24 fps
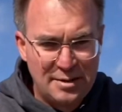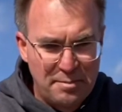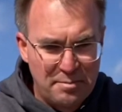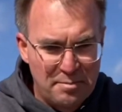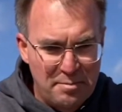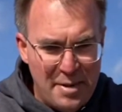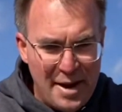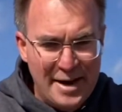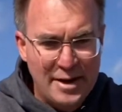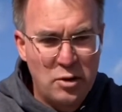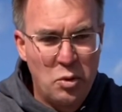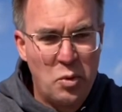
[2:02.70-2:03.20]

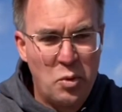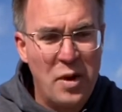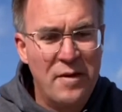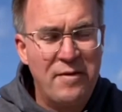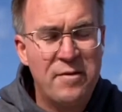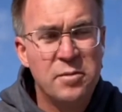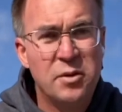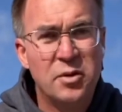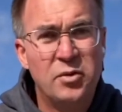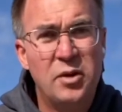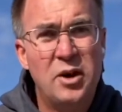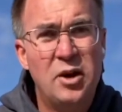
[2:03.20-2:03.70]
back away
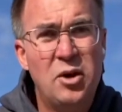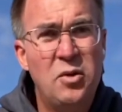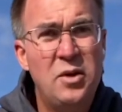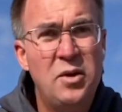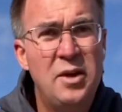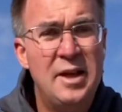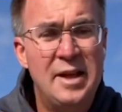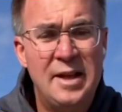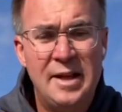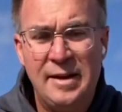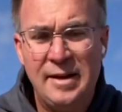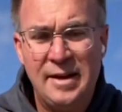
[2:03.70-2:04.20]
from the row,
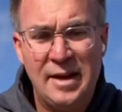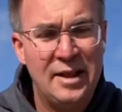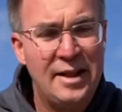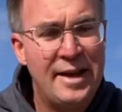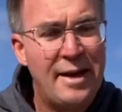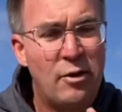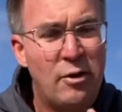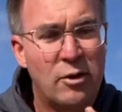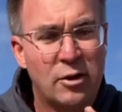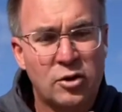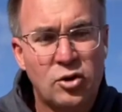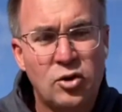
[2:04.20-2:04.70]

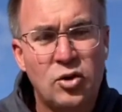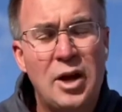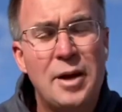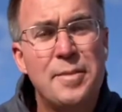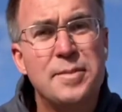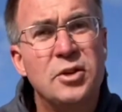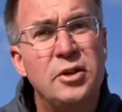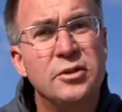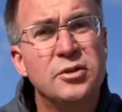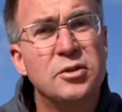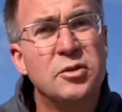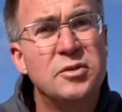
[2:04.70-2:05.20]
allow our
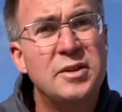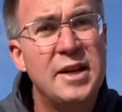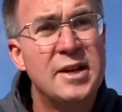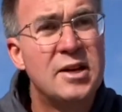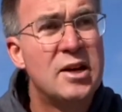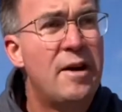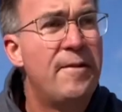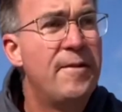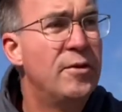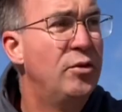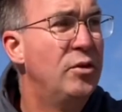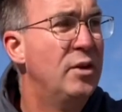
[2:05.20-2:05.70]
crops to also take
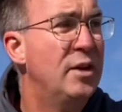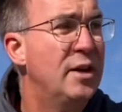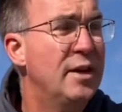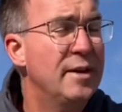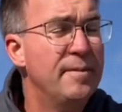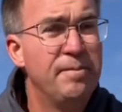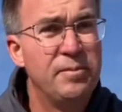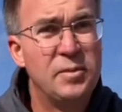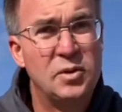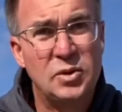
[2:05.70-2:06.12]
off and run.